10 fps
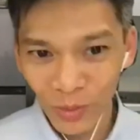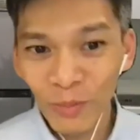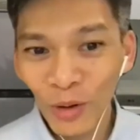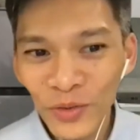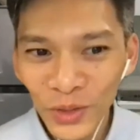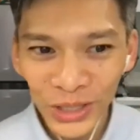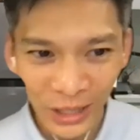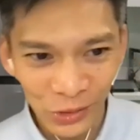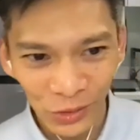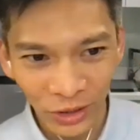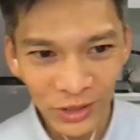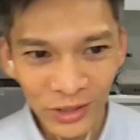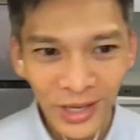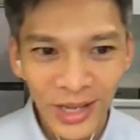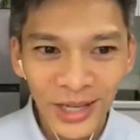when both of you can answer this.
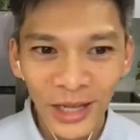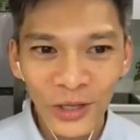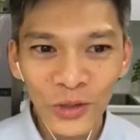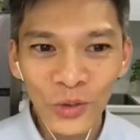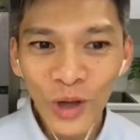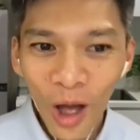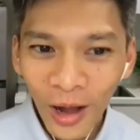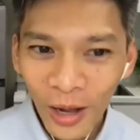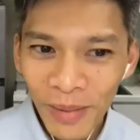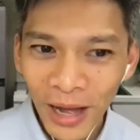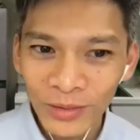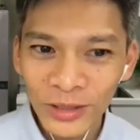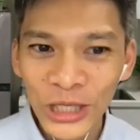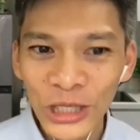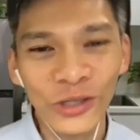Can you talk about
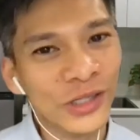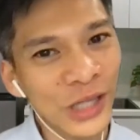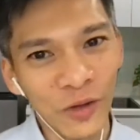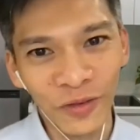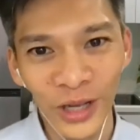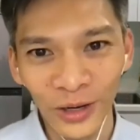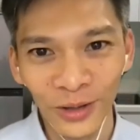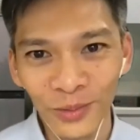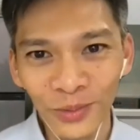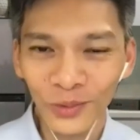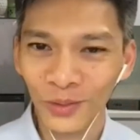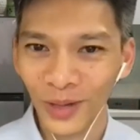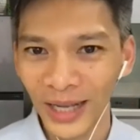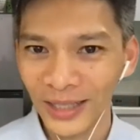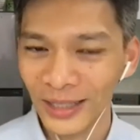teacher self-care? Whew,
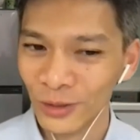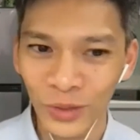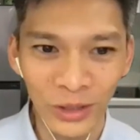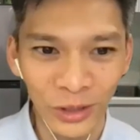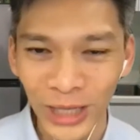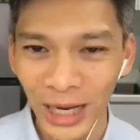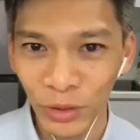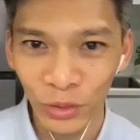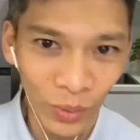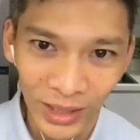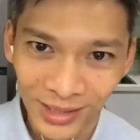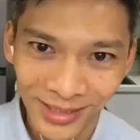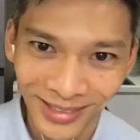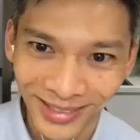I need to read this chapter twice.